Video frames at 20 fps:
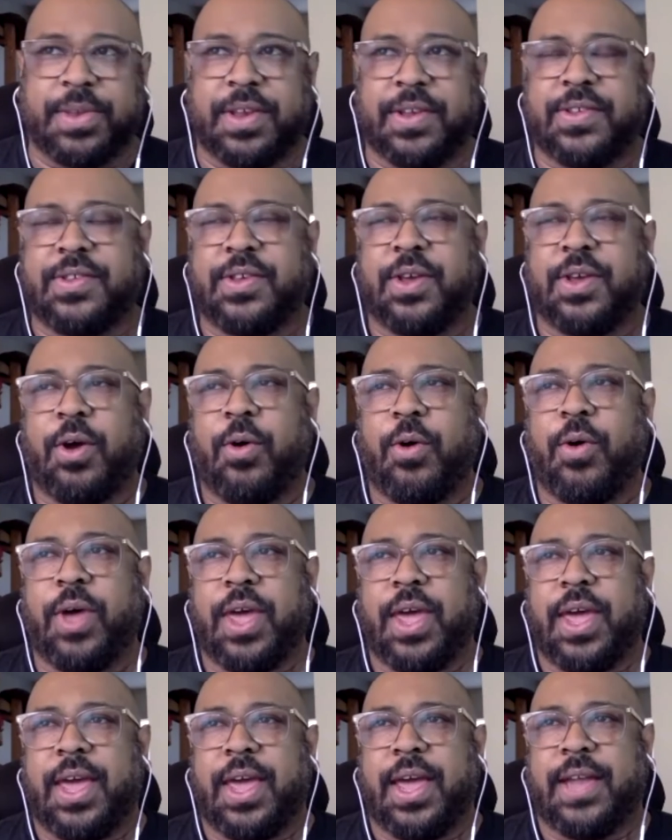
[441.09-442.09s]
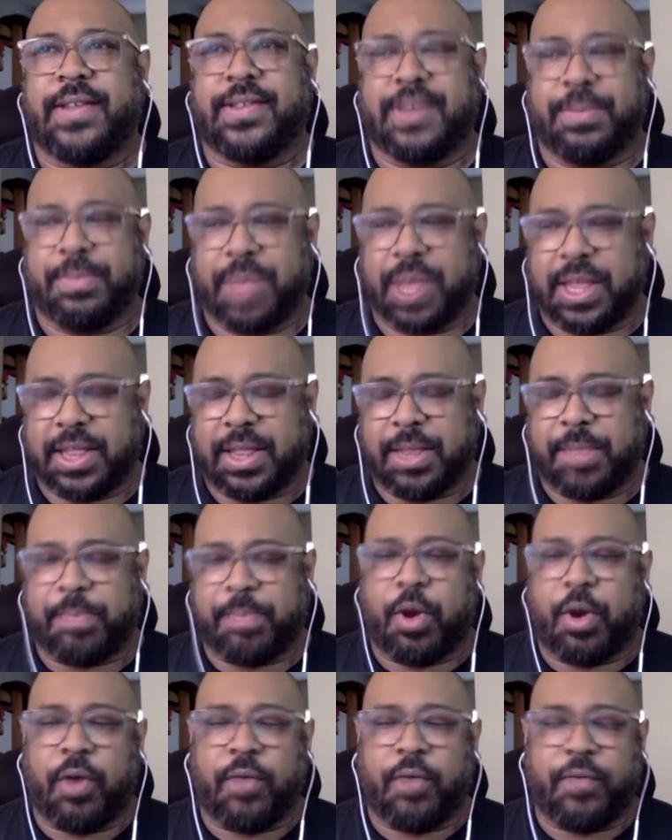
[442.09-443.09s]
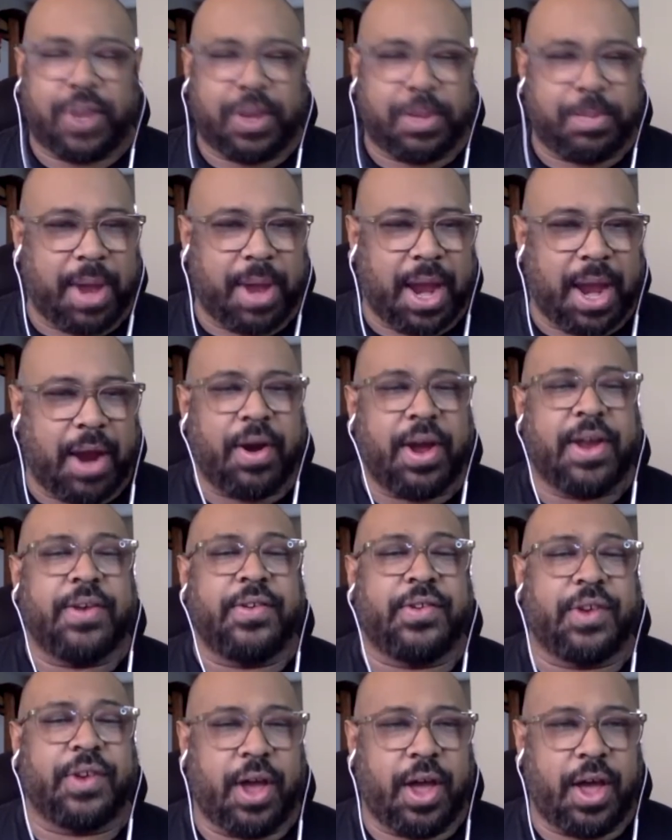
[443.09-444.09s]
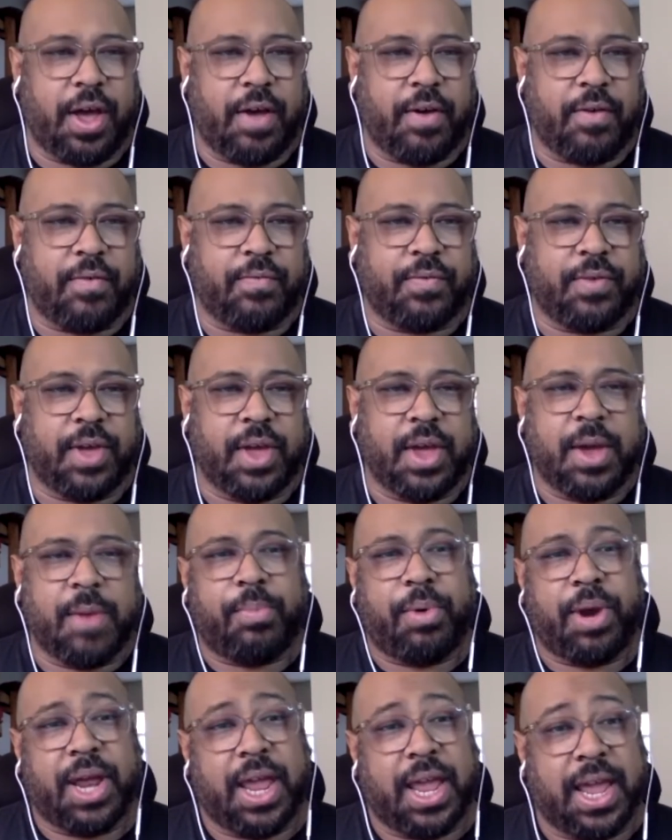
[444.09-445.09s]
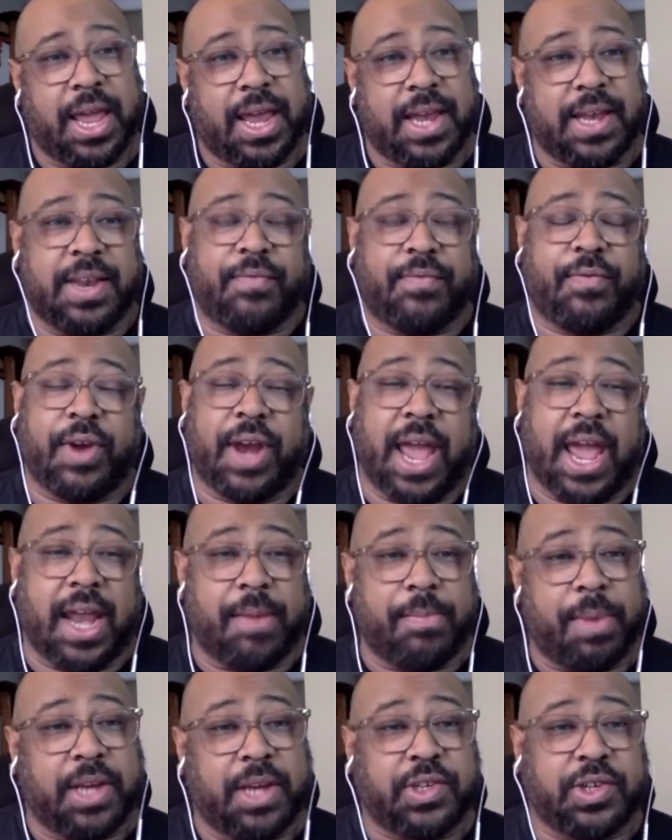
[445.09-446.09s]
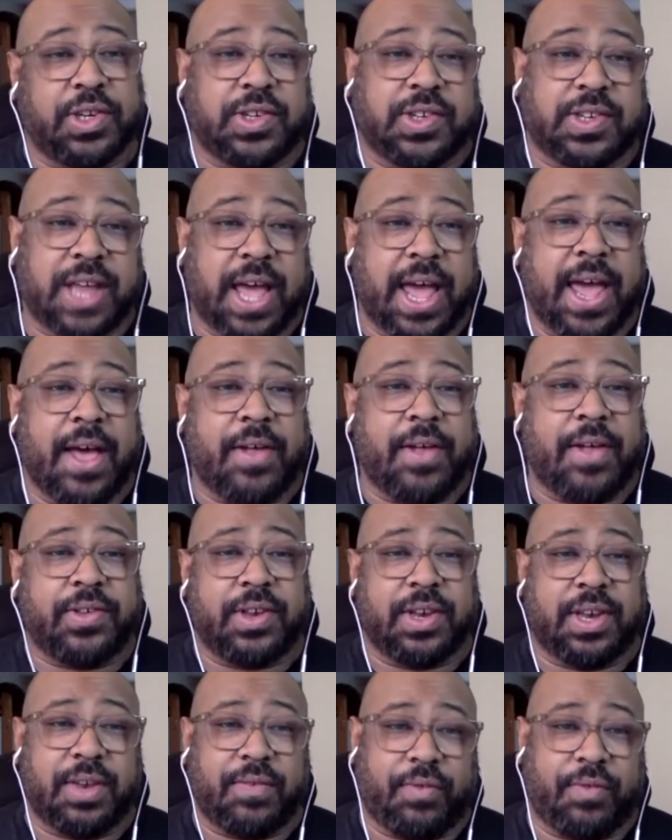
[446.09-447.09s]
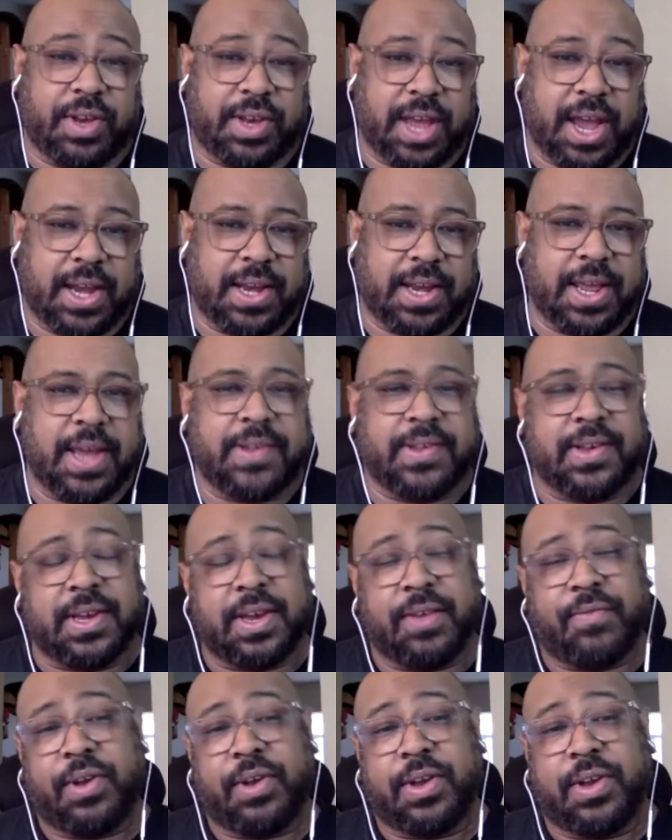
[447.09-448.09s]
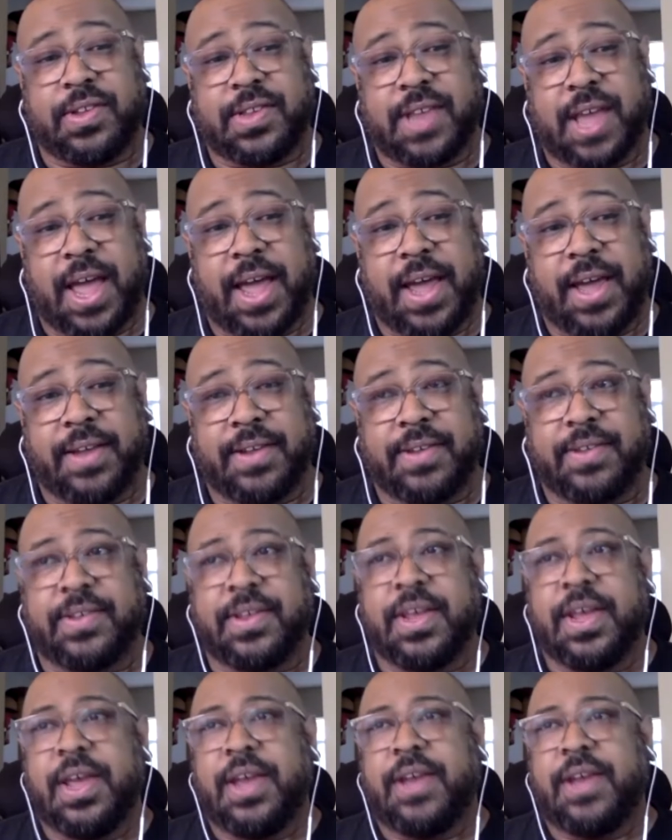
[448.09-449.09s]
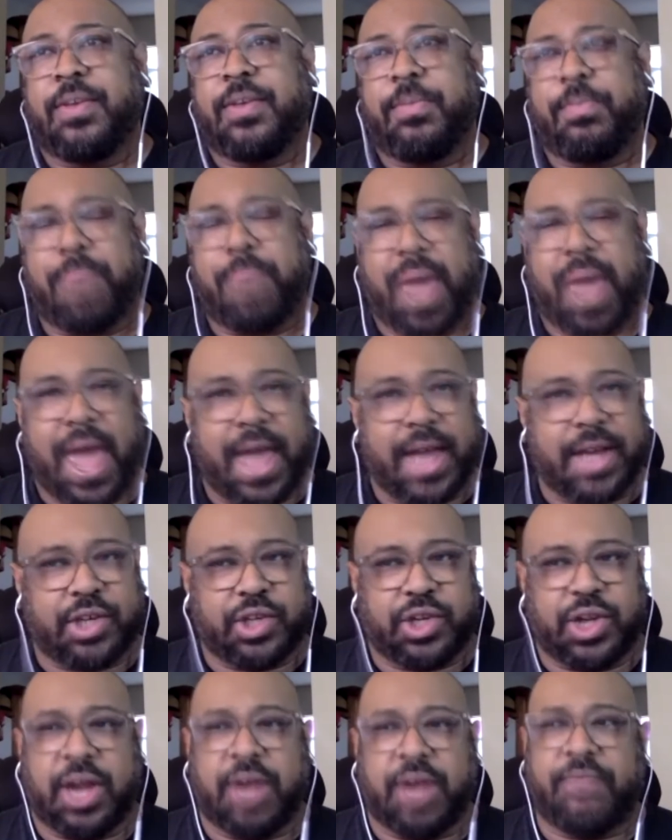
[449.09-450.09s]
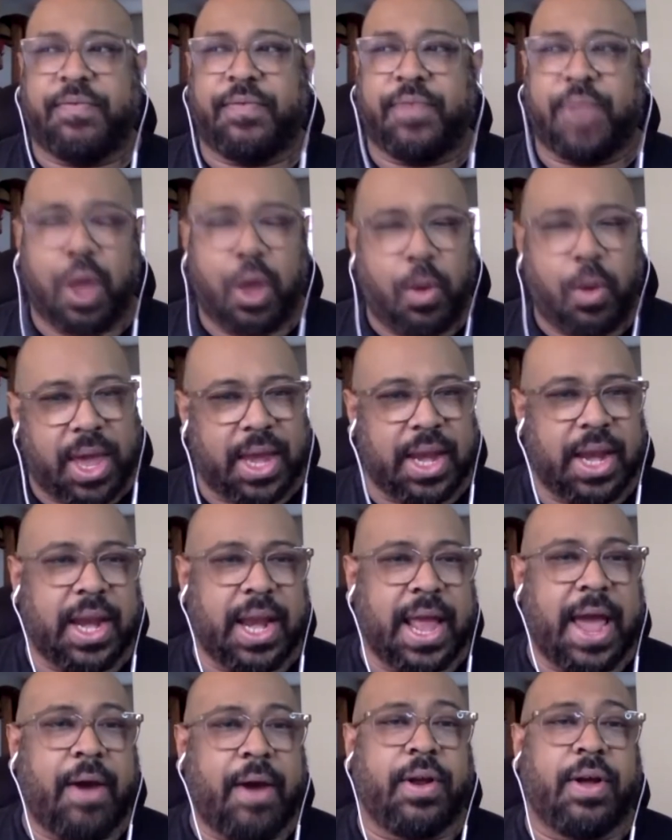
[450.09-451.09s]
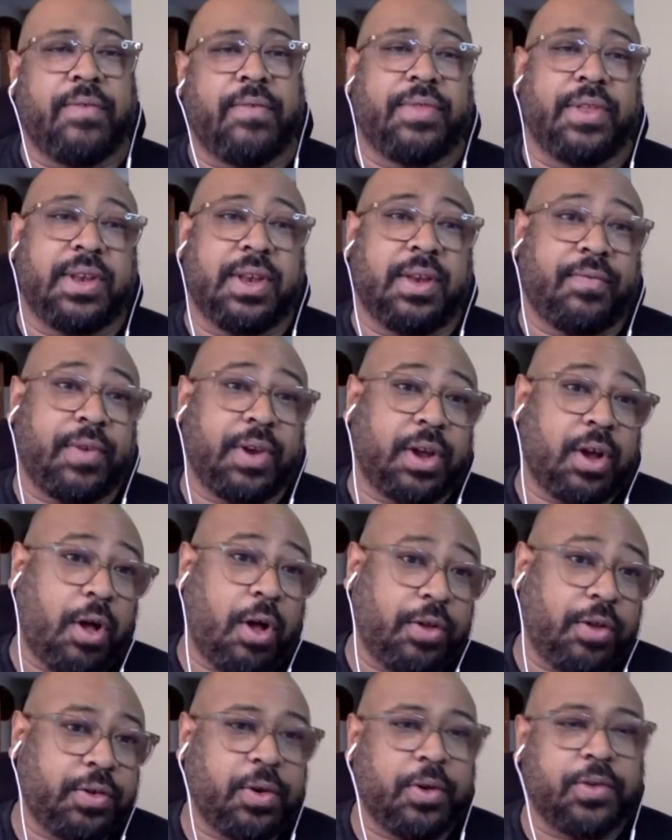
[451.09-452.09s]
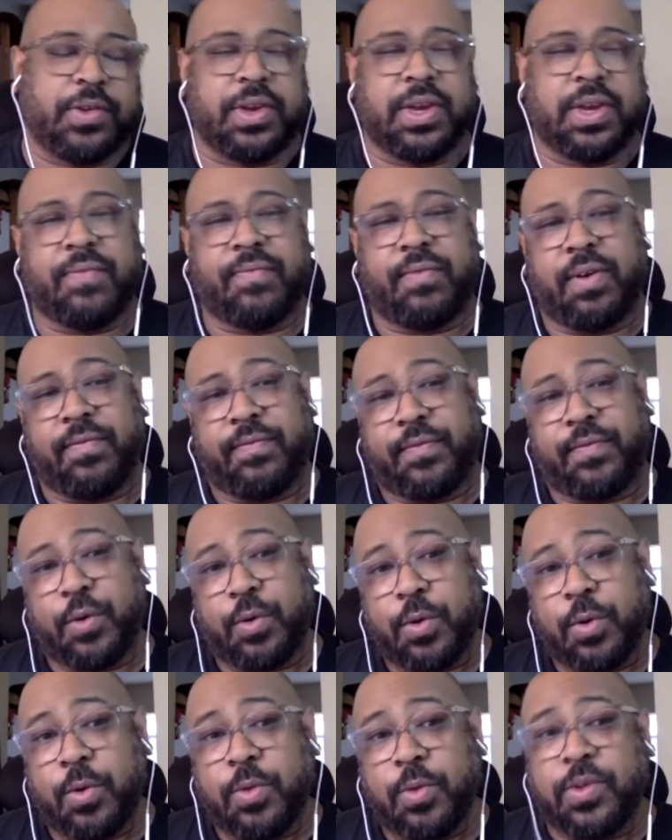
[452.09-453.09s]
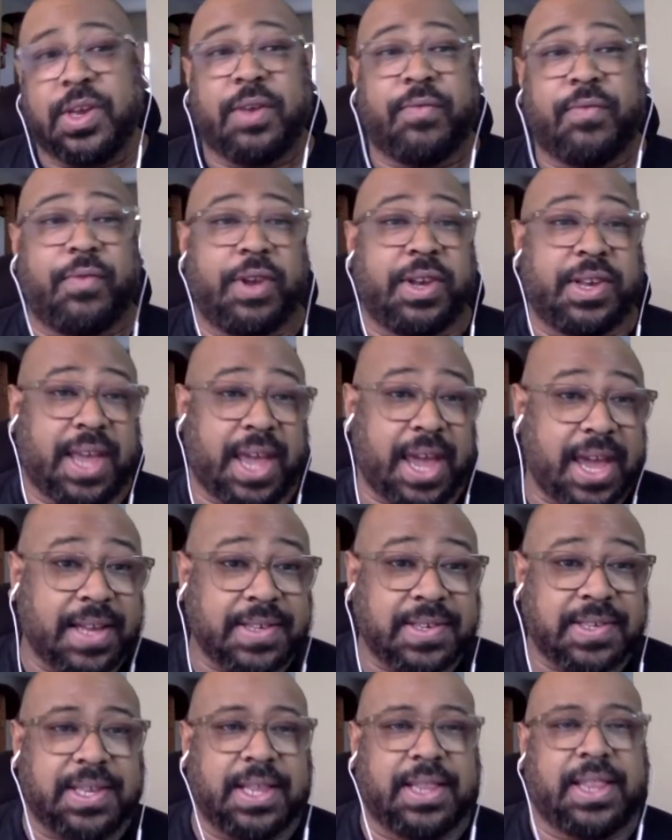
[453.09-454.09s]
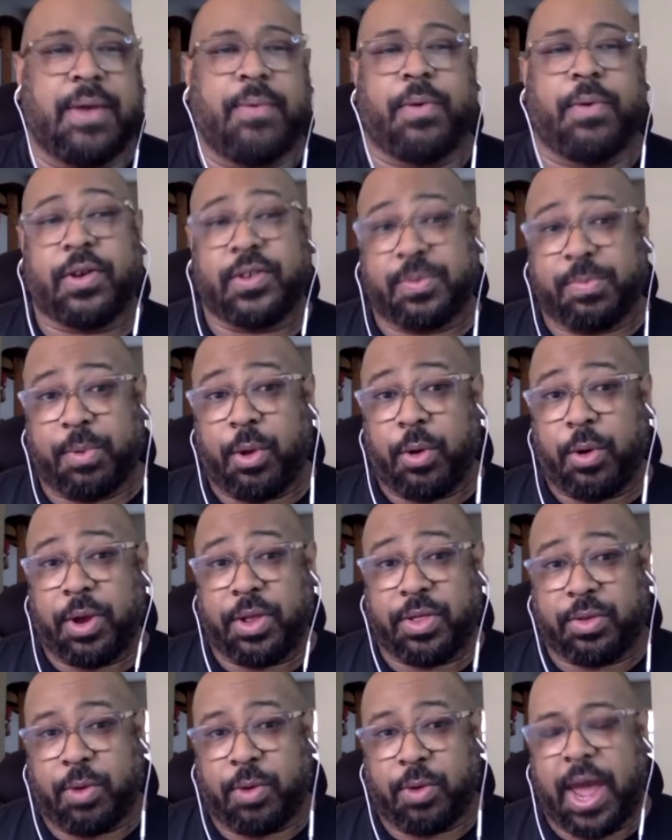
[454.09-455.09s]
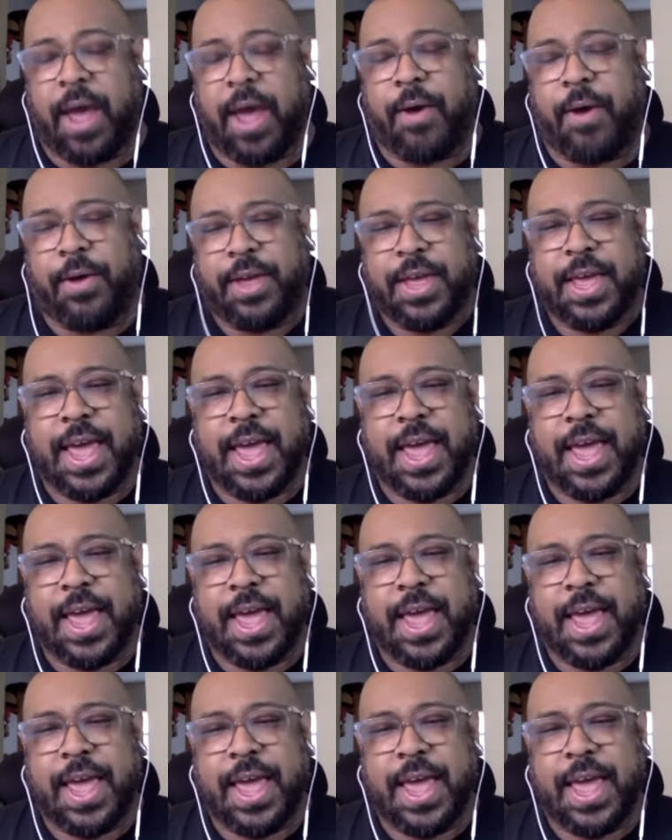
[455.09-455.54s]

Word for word: And so it seemed like the perfect marriage of bringing in different animation styles and different techniques and different designs to match and flow in and out of the different cultures and different foods and different tastes that they were exploring throughout.